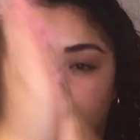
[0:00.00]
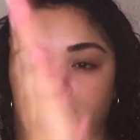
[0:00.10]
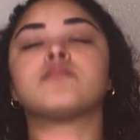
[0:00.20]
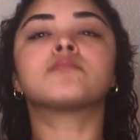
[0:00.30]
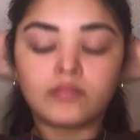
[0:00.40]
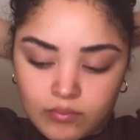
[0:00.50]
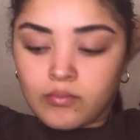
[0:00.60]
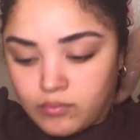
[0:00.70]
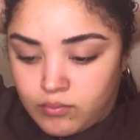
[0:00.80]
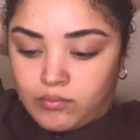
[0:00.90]
a
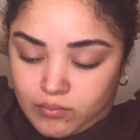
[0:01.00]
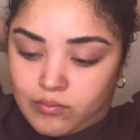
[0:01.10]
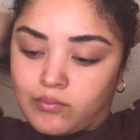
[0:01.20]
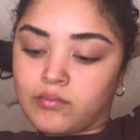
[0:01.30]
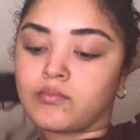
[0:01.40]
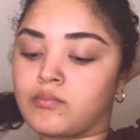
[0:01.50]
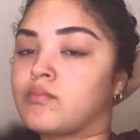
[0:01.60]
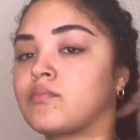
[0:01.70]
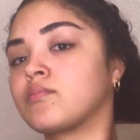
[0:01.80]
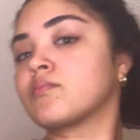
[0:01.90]
harsher curly
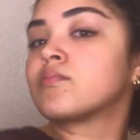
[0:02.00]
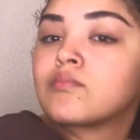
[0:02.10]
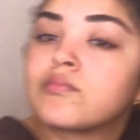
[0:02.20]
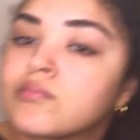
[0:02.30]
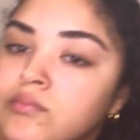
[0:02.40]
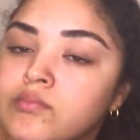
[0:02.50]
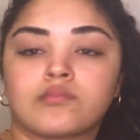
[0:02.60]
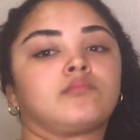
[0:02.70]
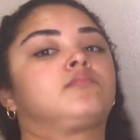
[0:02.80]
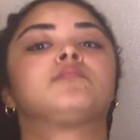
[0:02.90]
product. And
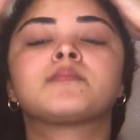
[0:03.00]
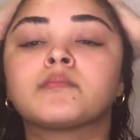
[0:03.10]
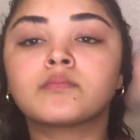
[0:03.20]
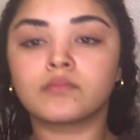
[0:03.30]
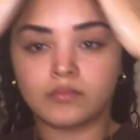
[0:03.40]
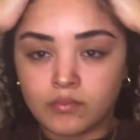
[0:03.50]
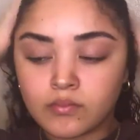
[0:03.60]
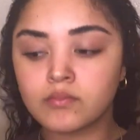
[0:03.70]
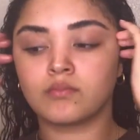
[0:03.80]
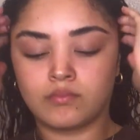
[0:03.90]
then I'm also going to
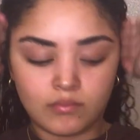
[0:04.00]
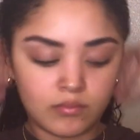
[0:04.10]
use some